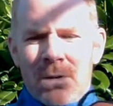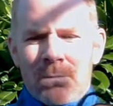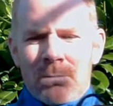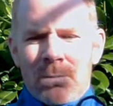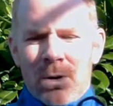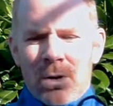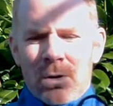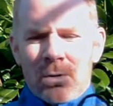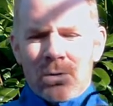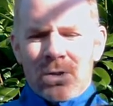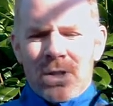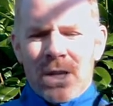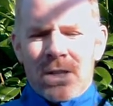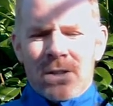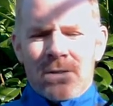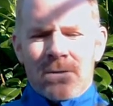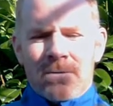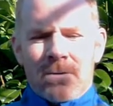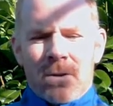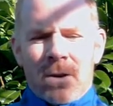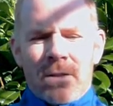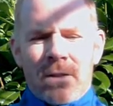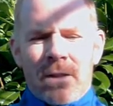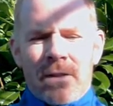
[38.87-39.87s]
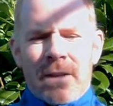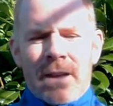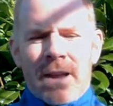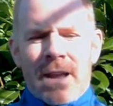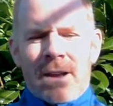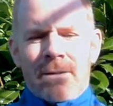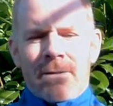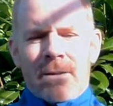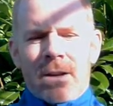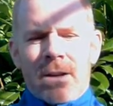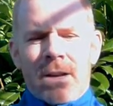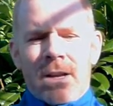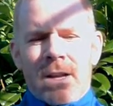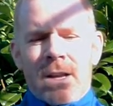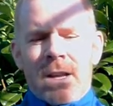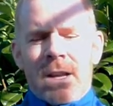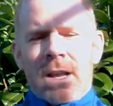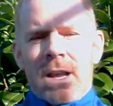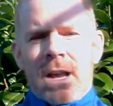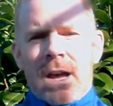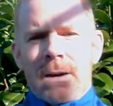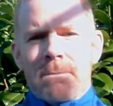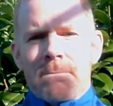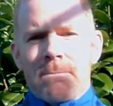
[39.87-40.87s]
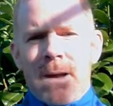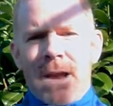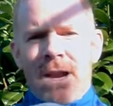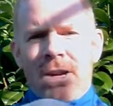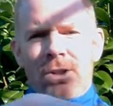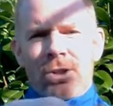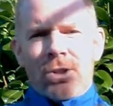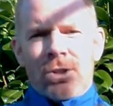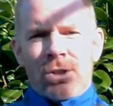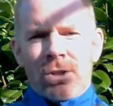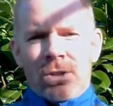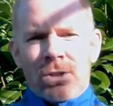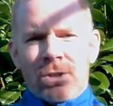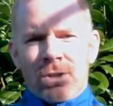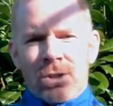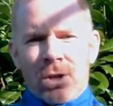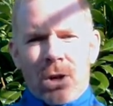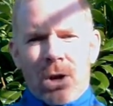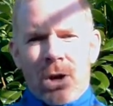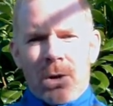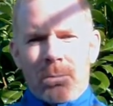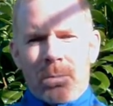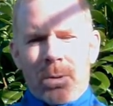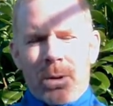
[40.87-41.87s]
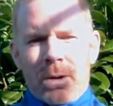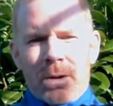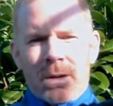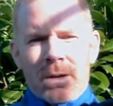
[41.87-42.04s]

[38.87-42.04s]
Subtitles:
but you'll tend to find that they have a mesh top.